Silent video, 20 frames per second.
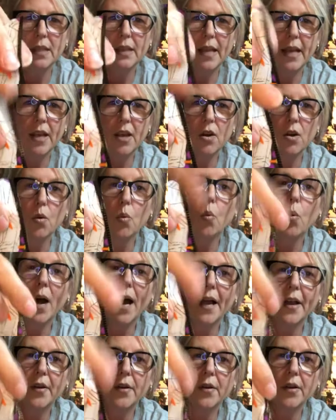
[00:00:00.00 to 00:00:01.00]
they are
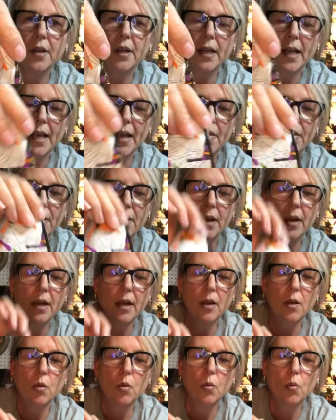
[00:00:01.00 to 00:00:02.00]
wired and
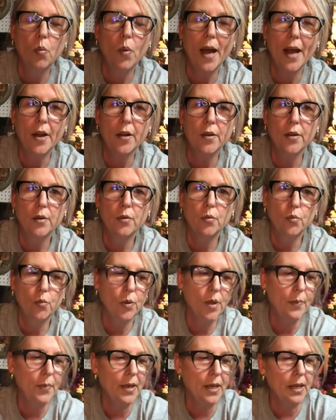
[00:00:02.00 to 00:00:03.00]
wired
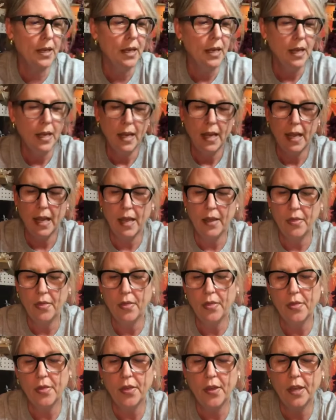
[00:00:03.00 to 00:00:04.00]
ribbon, and
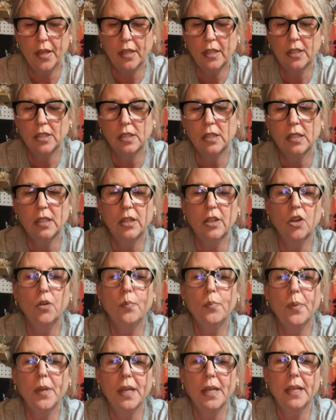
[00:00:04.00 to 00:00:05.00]
they'll
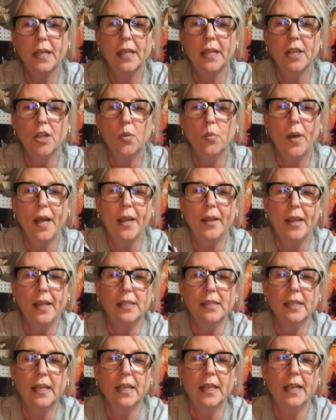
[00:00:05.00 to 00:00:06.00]
bend anyway, and they
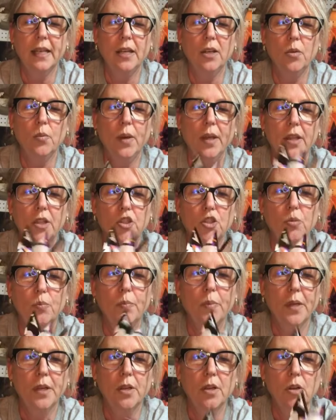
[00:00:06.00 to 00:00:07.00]
stay any way that you
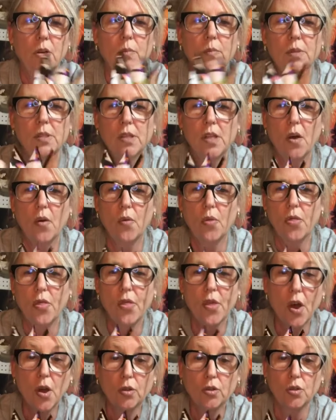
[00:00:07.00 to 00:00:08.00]
bend them. So
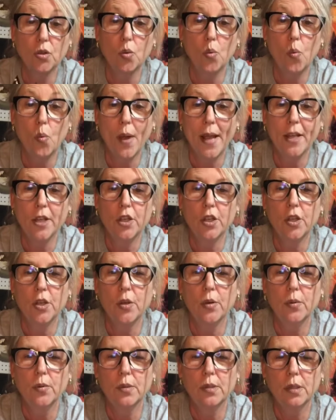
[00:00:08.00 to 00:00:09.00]
those are way
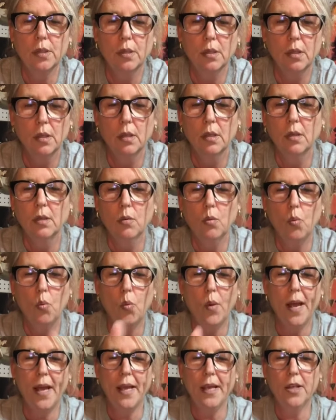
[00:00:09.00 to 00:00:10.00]
cute,
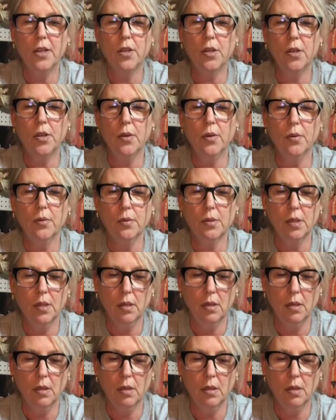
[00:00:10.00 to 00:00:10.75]
way cute.